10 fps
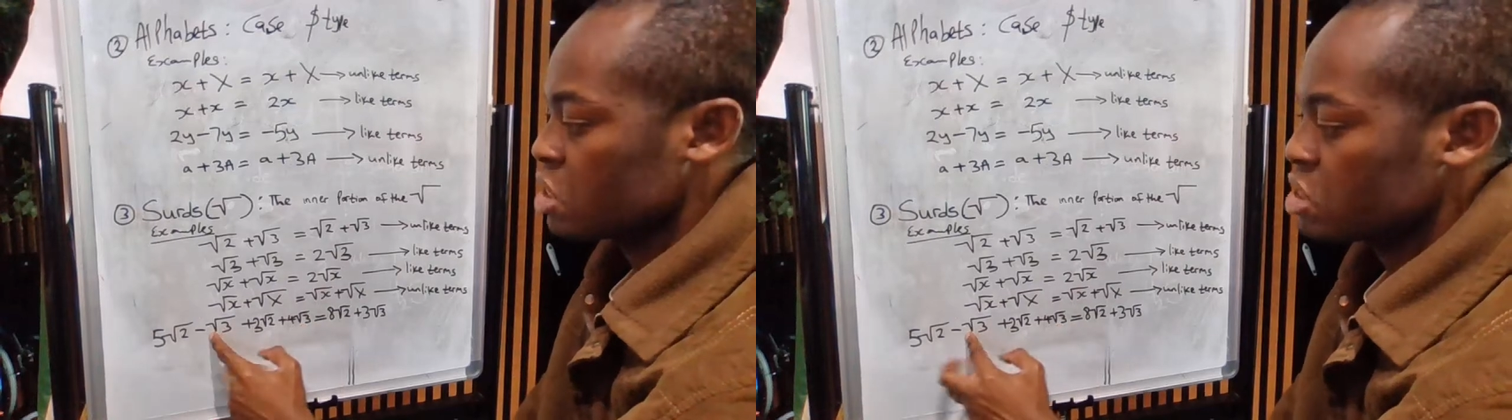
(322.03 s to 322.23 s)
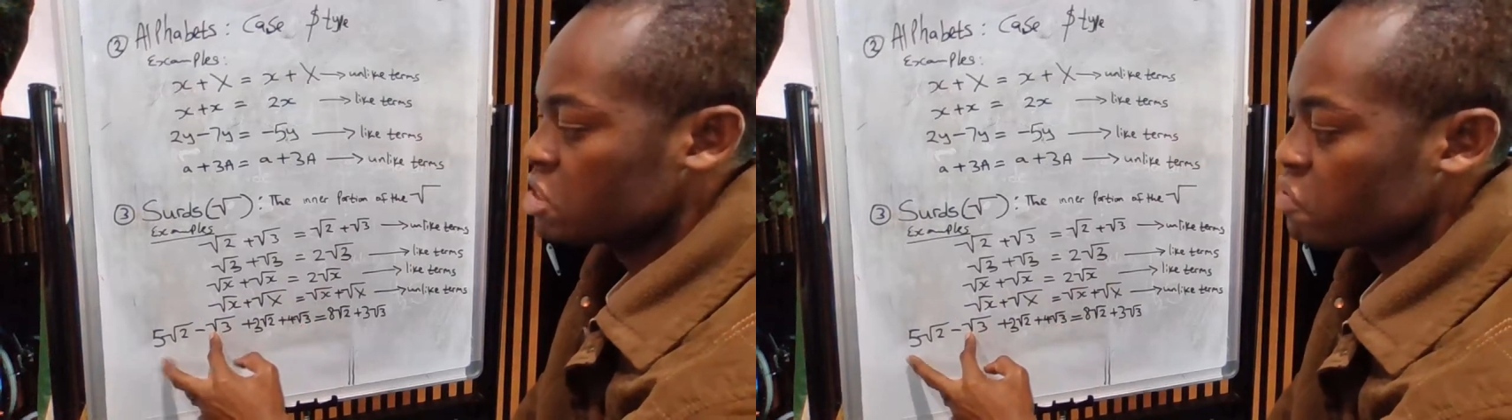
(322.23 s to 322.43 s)

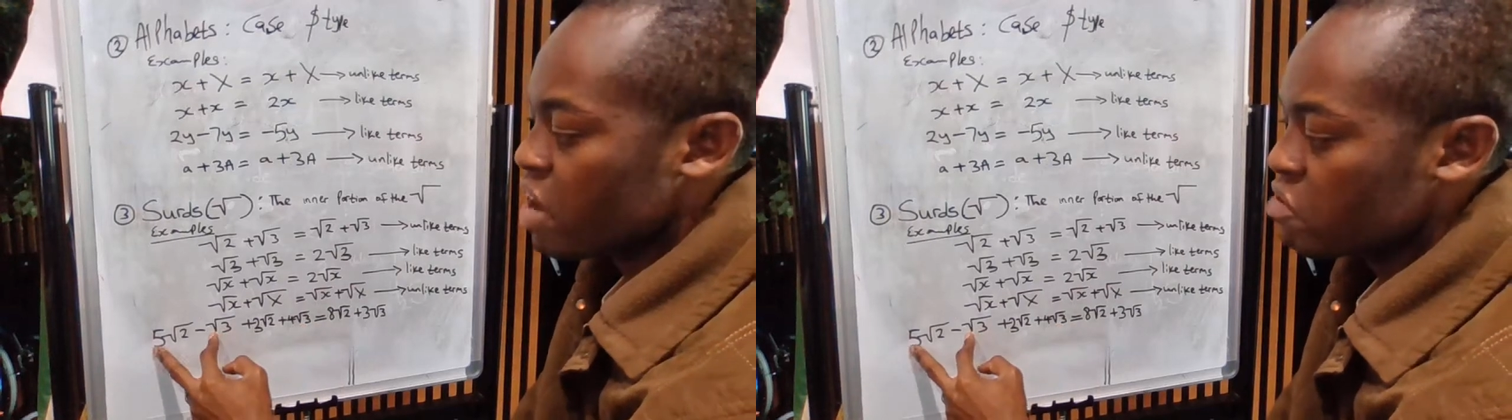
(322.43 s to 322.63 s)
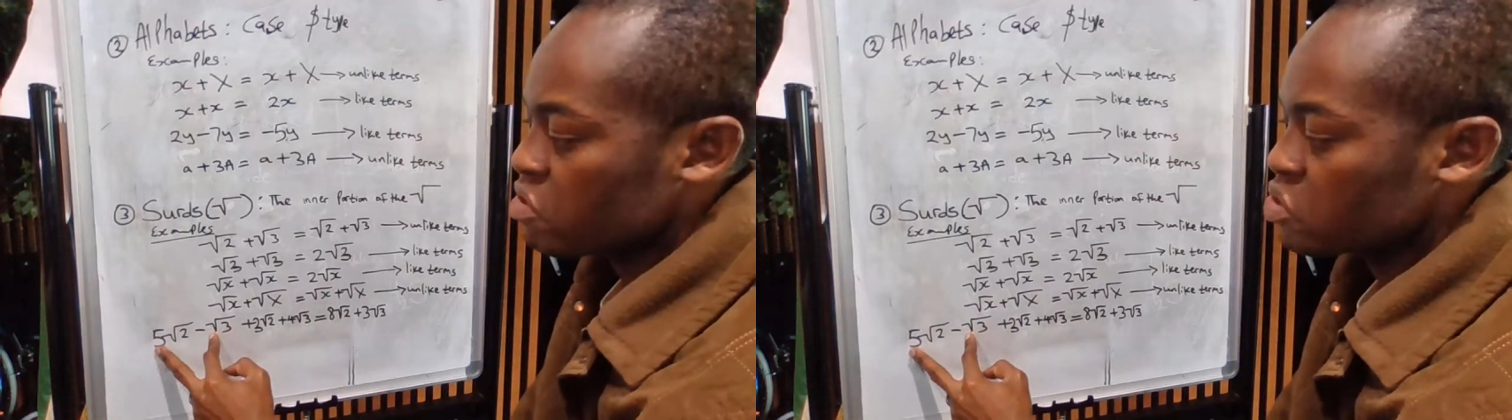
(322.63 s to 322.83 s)
This
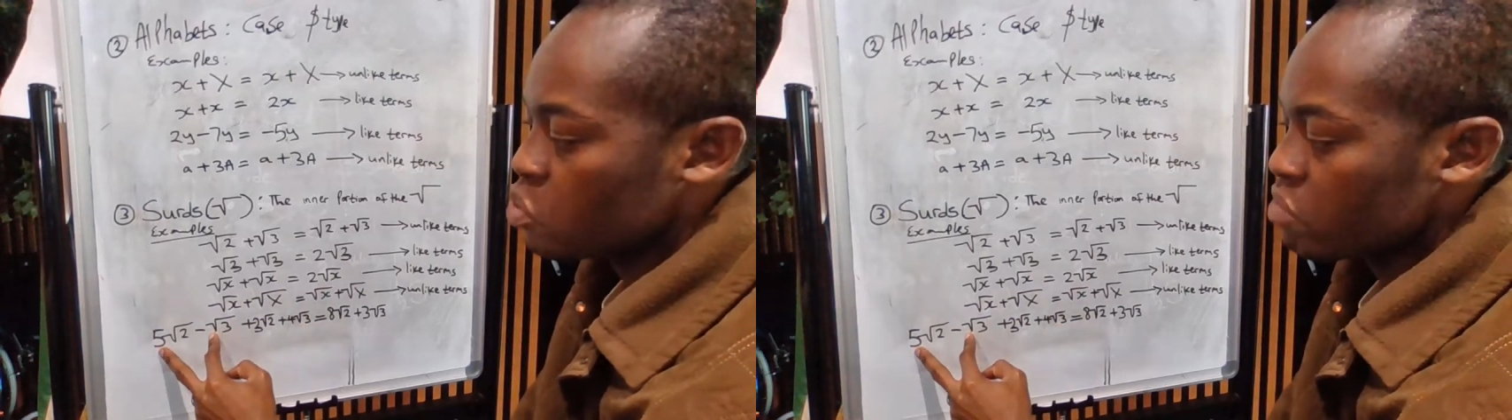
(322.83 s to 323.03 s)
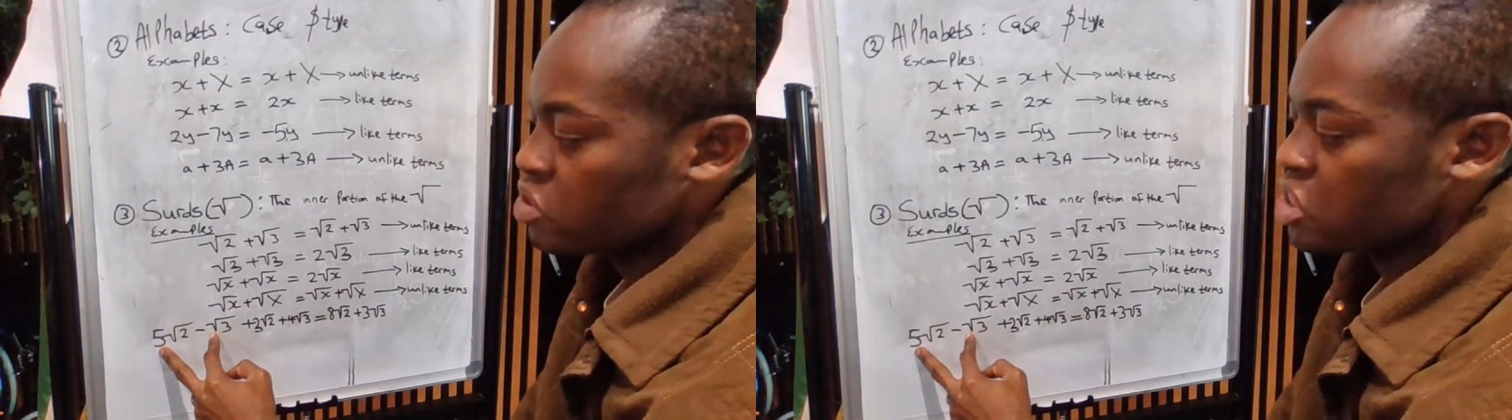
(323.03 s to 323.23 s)
5 is
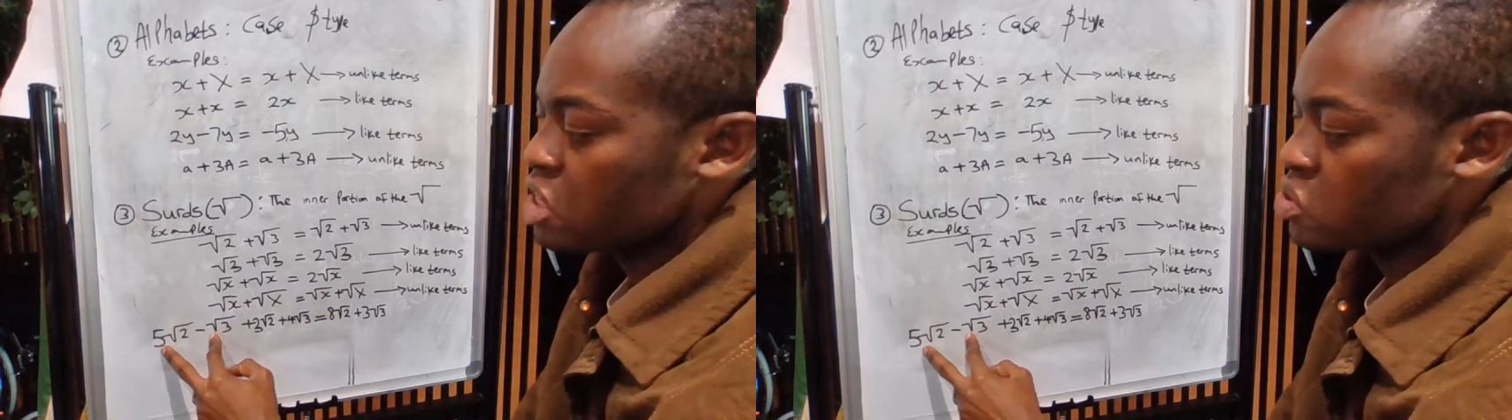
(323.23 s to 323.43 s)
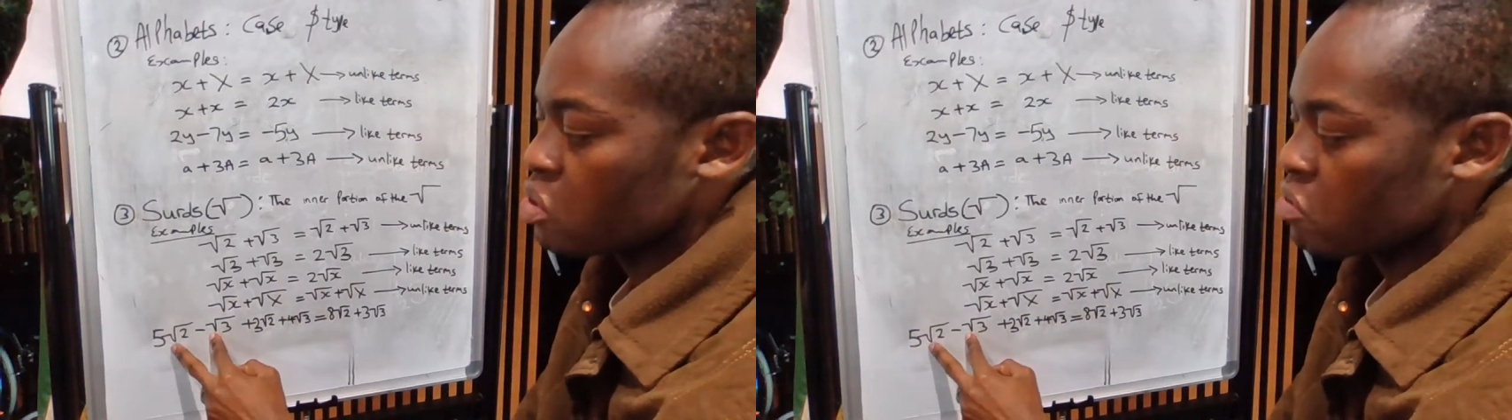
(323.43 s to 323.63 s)

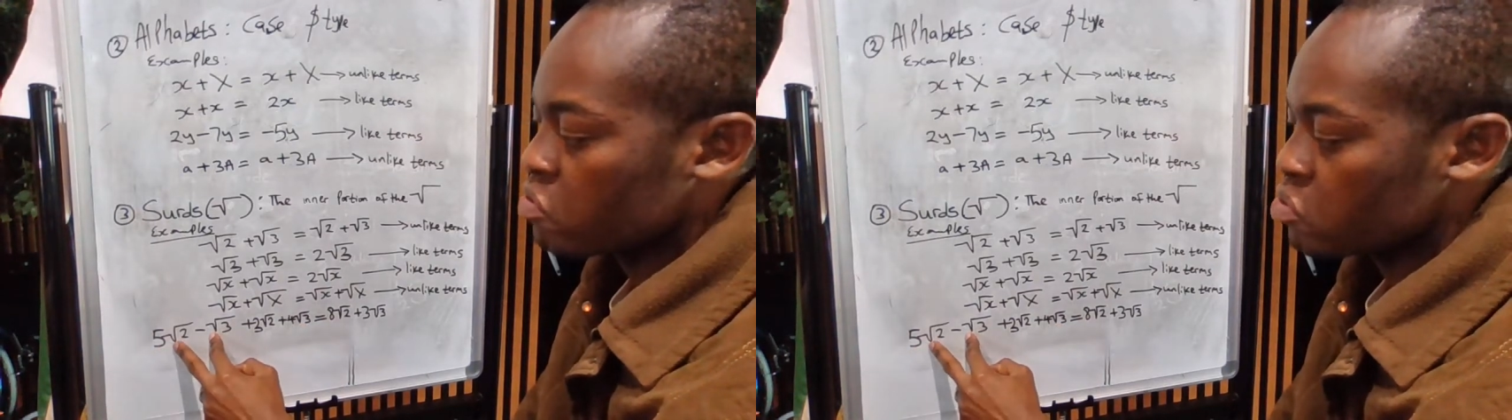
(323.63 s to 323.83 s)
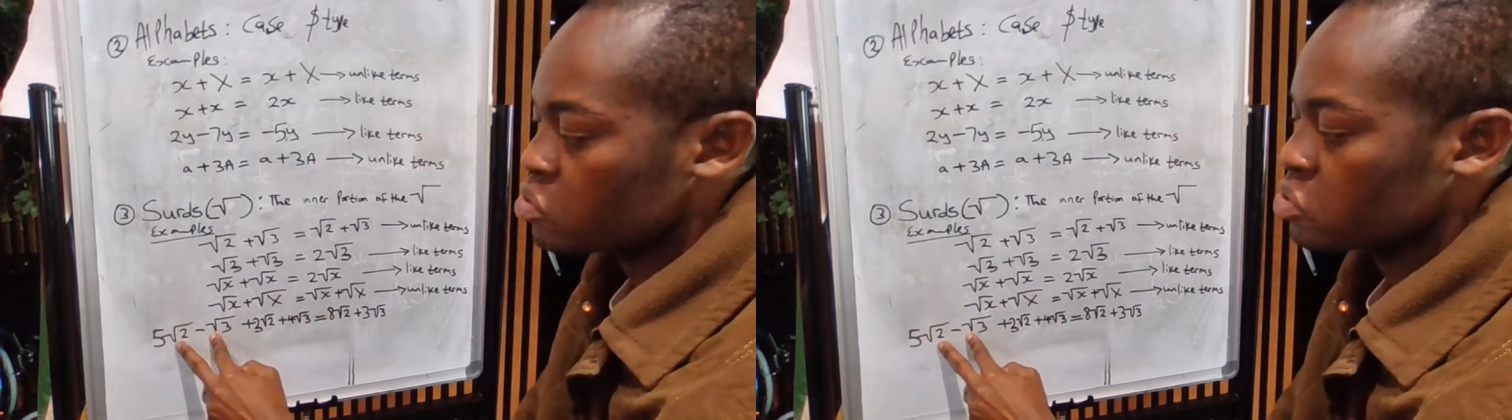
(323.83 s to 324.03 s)
coefficient
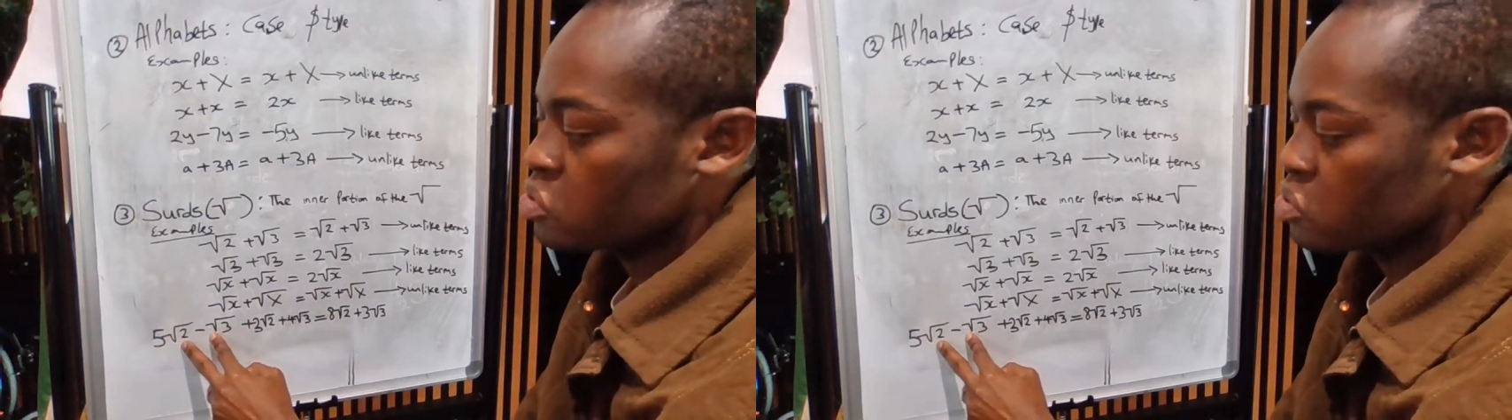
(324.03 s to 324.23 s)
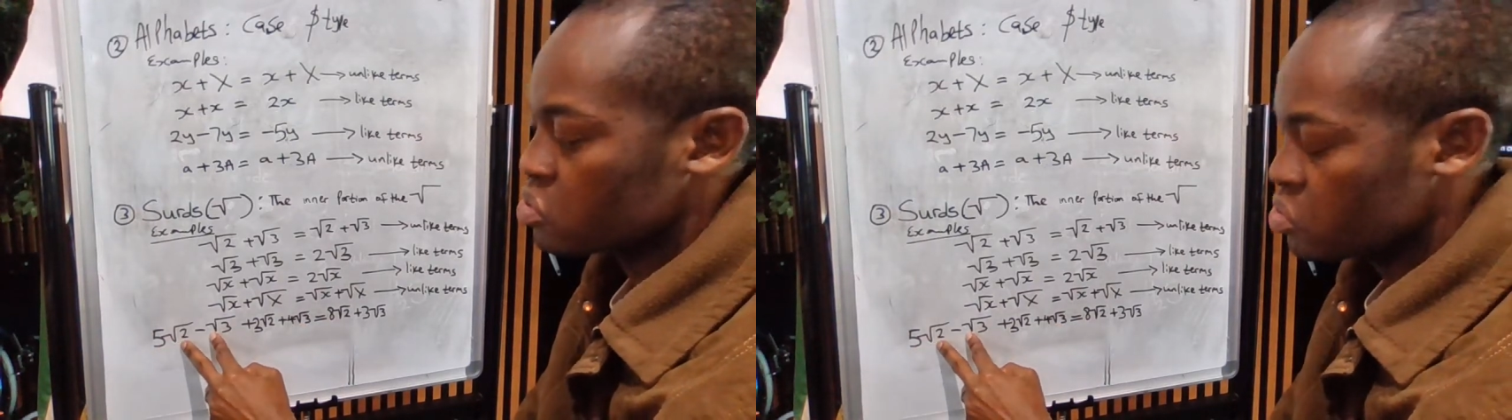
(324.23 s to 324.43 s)
of
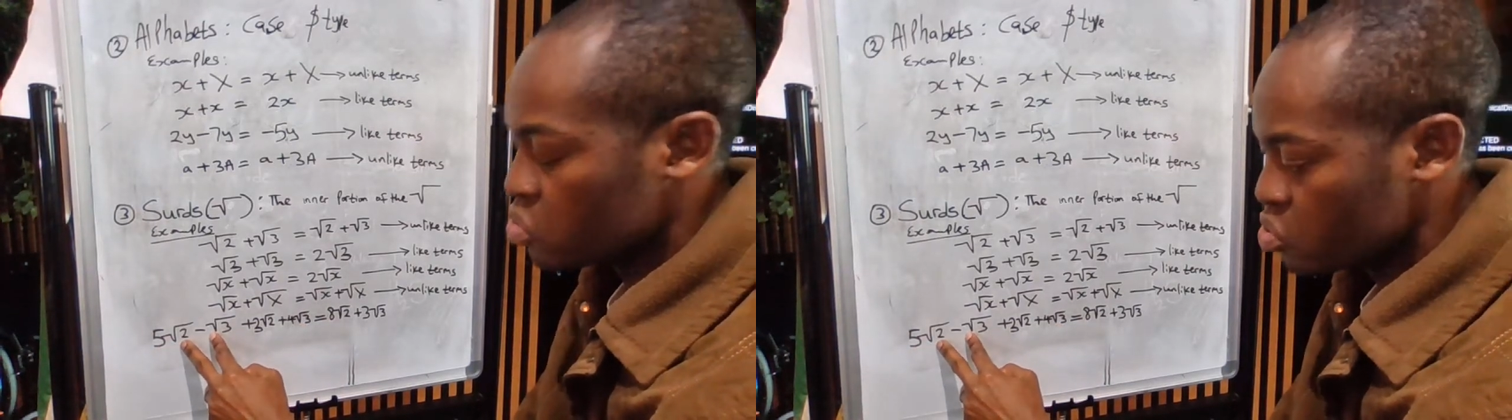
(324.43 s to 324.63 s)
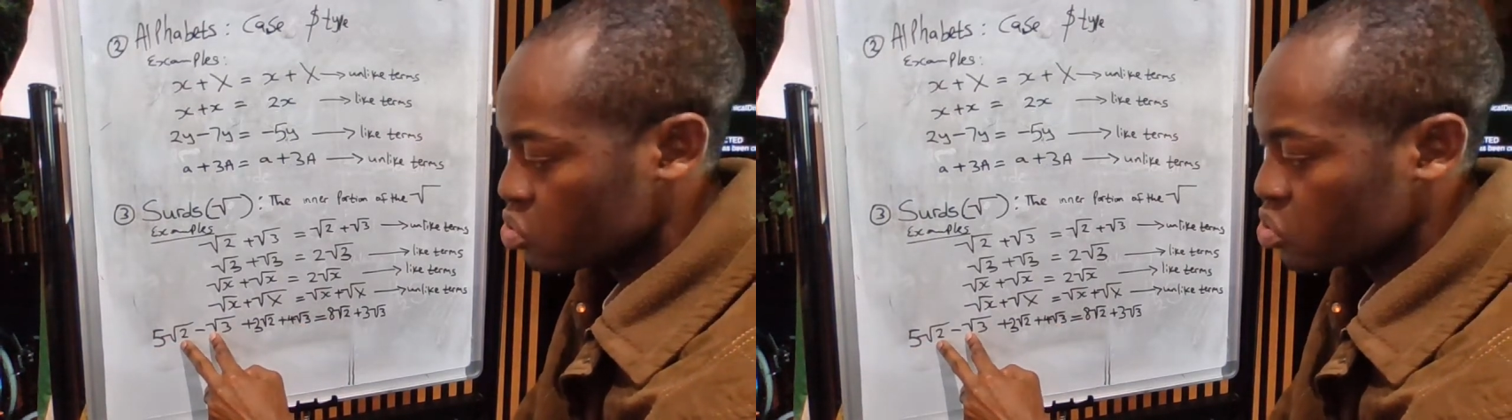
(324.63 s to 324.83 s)
root 2.